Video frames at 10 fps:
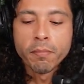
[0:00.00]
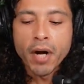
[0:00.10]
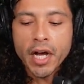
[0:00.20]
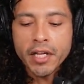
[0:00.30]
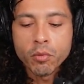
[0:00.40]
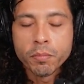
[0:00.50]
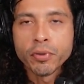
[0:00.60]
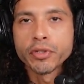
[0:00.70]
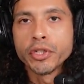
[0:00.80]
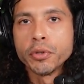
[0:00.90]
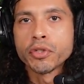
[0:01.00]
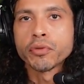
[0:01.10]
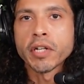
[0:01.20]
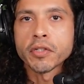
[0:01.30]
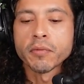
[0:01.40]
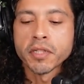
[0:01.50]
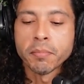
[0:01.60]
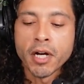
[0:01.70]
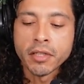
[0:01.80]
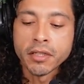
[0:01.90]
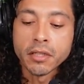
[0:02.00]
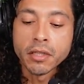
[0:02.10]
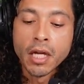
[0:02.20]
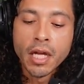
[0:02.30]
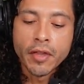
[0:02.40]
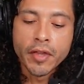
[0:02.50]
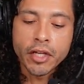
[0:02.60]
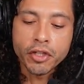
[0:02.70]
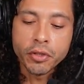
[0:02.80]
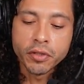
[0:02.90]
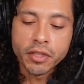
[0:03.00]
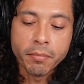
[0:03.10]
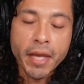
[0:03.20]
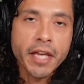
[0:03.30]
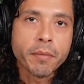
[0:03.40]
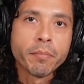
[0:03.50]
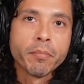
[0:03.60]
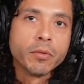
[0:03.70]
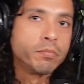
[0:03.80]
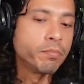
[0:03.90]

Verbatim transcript: Your body will produce stress responses that you just make